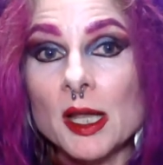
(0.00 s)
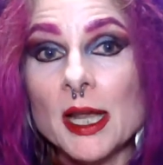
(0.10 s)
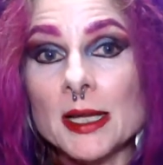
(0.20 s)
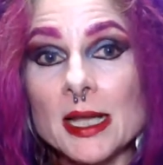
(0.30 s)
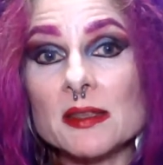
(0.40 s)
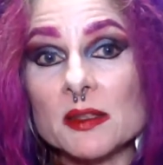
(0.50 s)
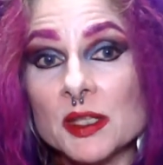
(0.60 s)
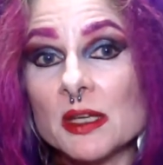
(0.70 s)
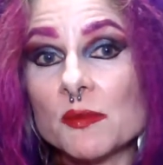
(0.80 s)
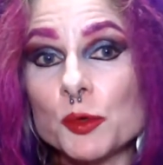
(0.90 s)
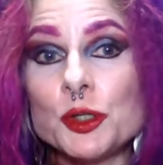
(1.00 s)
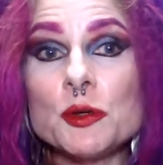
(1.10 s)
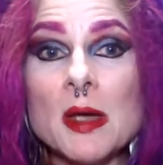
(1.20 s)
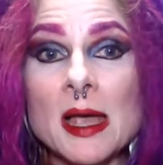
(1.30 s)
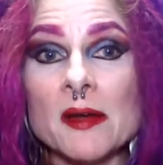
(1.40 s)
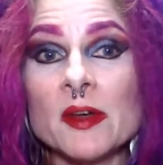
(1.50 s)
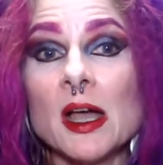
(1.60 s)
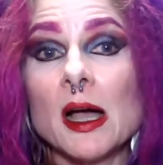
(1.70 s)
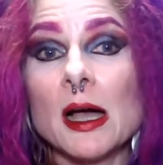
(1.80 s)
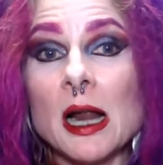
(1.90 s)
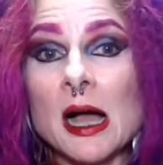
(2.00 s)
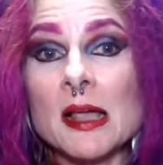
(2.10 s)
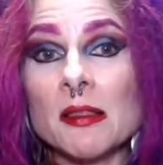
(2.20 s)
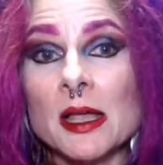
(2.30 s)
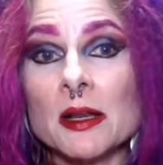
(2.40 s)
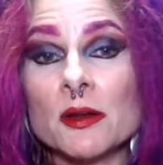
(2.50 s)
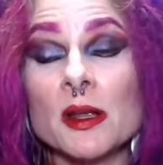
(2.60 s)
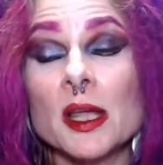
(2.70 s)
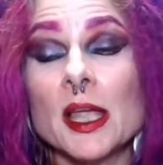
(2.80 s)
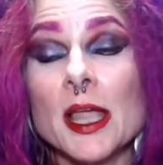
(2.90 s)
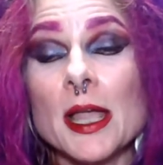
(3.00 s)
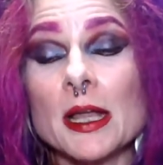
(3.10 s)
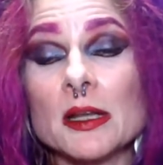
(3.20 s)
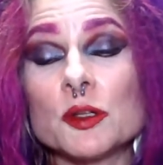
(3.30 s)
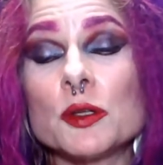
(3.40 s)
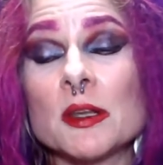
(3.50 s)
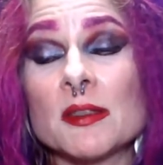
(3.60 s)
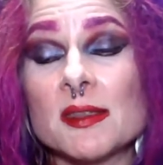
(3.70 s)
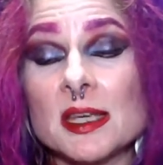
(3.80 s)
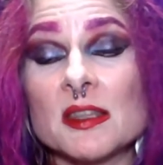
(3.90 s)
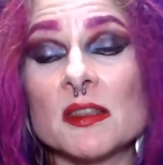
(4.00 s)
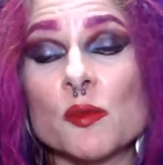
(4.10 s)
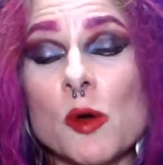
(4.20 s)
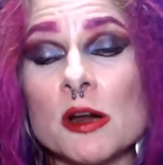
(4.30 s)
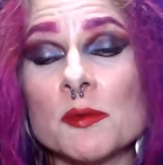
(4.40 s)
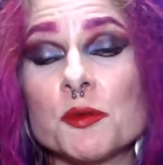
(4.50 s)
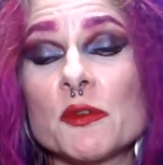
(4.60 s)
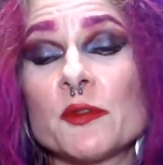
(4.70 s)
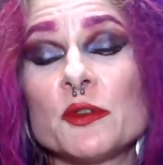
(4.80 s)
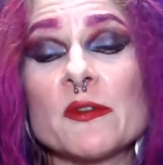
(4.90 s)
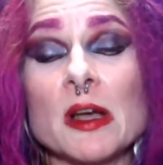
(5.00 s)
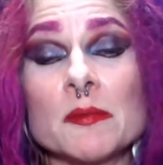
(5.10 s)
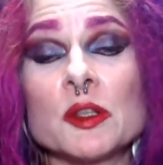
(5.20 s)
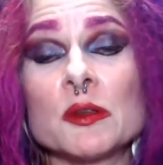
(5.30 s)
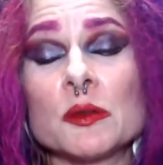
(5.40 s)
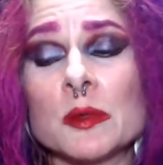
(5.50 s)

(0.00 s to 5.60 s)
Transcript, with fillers: And that's the thing is when you have an eyeliner and it says it's waterproof and you've come to